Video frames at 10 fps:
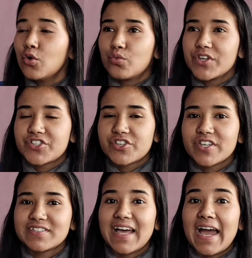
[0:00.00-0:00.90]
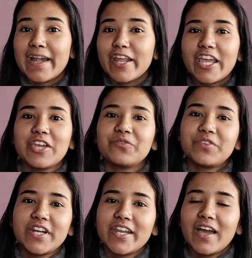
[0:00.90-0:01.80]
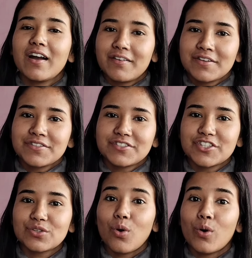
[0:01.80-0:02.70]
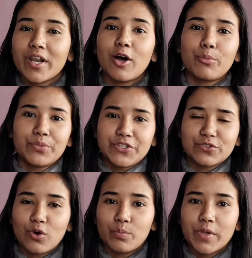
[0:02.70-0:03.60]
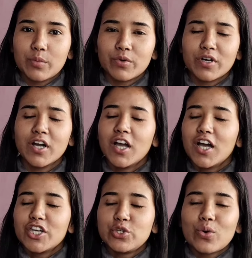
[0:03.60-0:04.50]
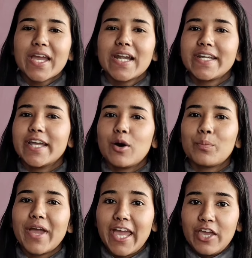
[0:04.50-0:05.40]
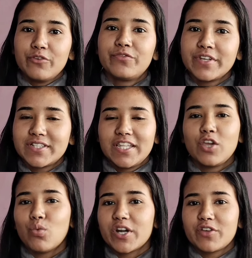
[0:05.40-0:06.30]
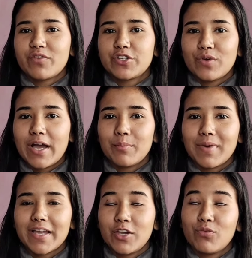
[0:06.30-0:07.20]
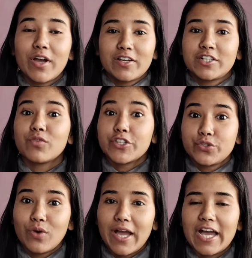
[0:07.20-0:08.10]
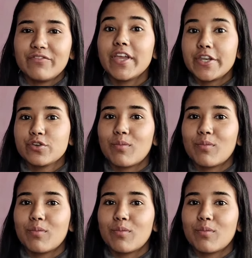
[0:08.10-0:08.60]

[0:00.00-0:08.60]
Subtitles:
wishes, and everyday occurrences on a piece of paper. You can dump everything, whatever you have in